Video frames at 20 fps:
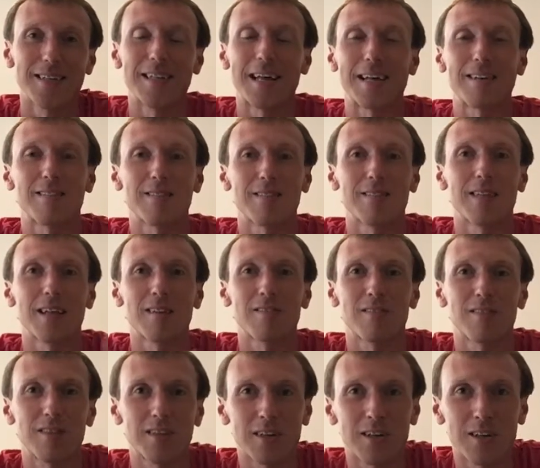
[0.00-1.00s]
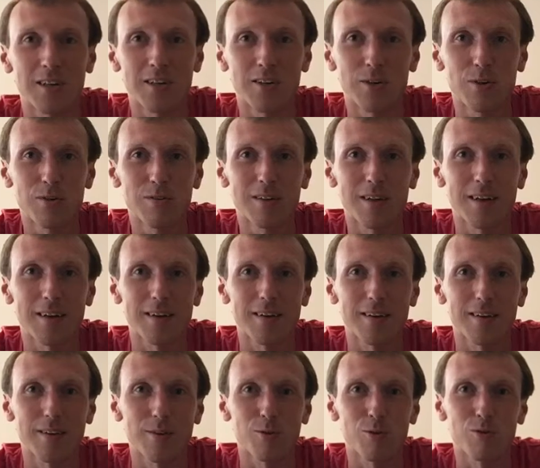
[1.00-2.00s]
that's the good news that
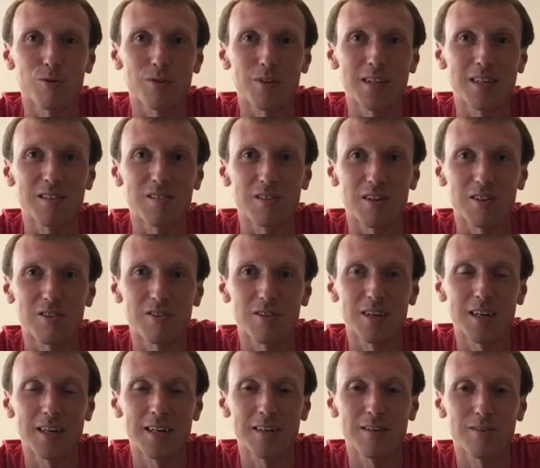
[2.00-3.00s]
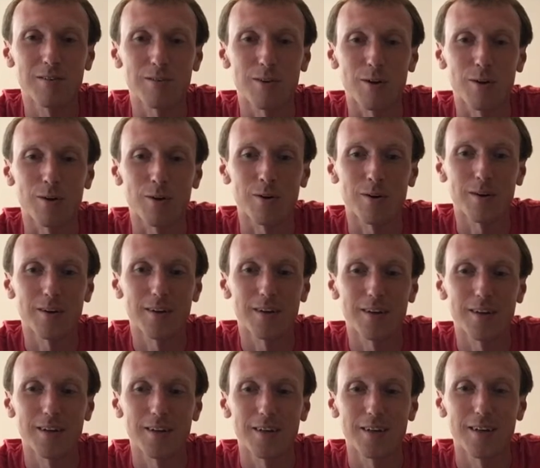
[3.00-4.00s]
it was released yesterday. So
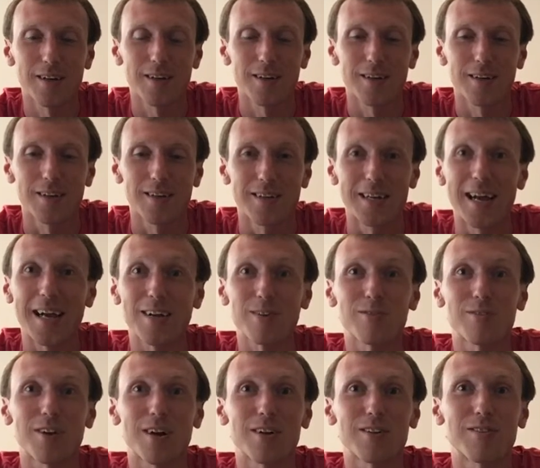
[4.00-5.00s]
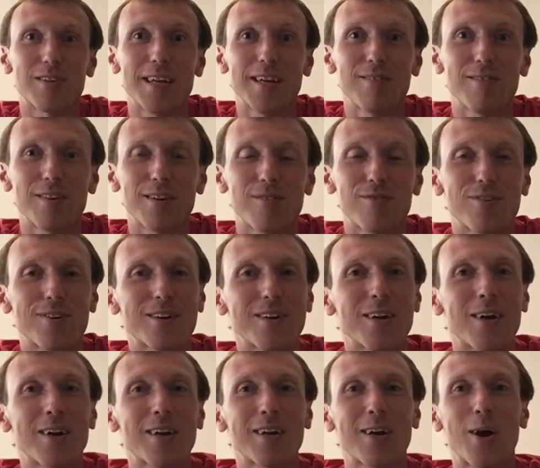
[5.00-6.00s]
yeah, start saving if you're
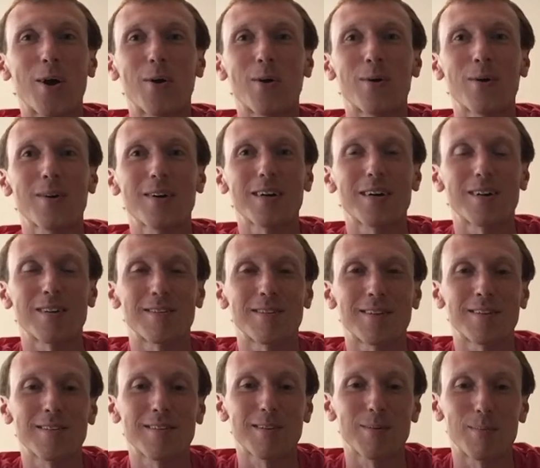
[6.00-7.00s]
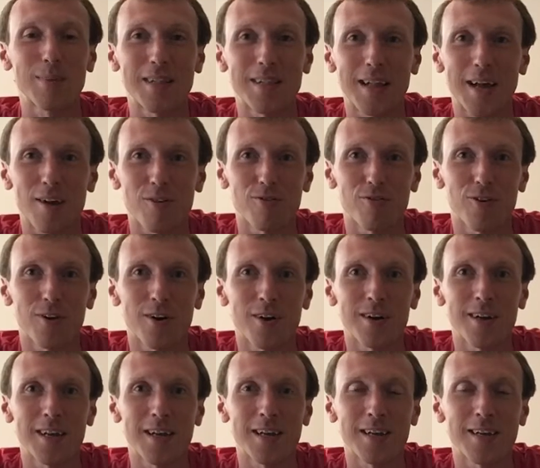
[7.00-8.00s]
gonna go, because it's gonna be a lot of
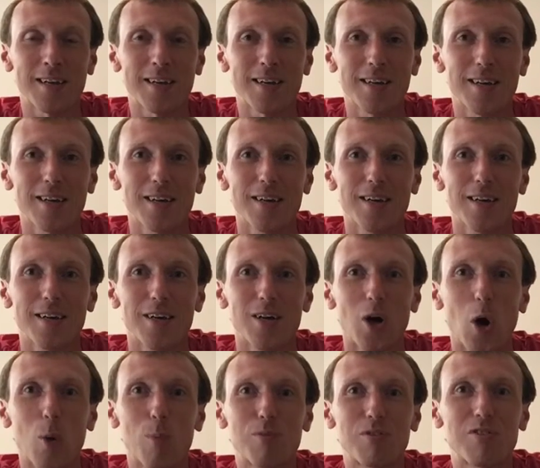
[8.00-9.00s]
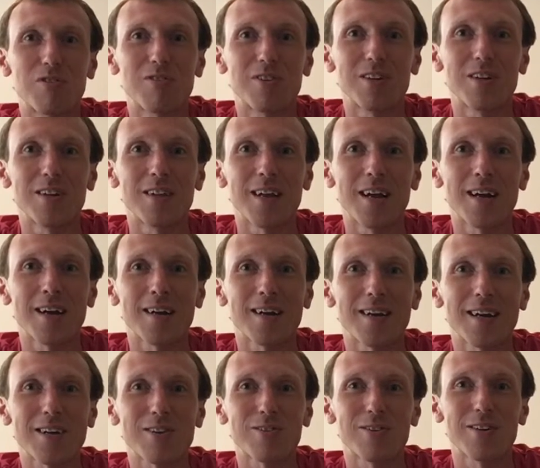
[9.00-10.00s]
fun, and hope to see you
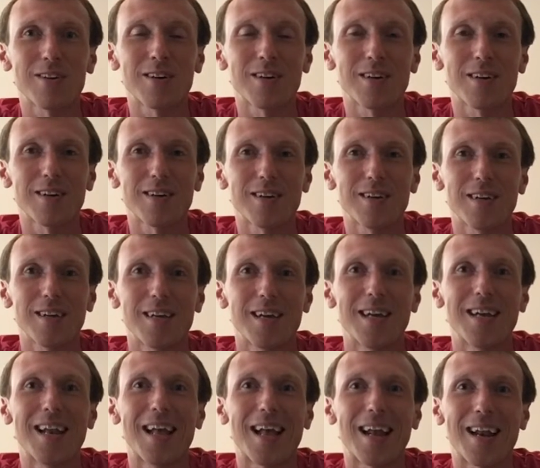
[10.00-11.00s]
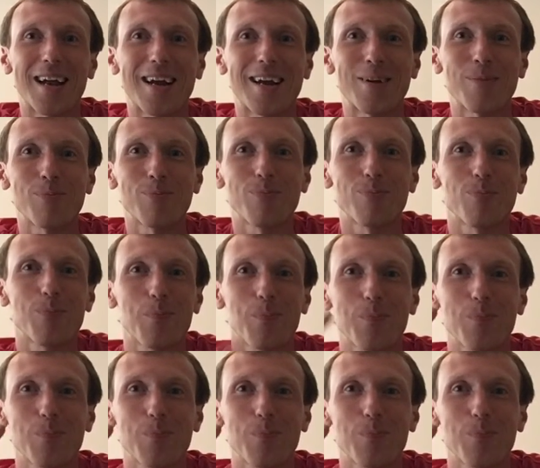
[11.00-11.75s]
there next year in Anaheim.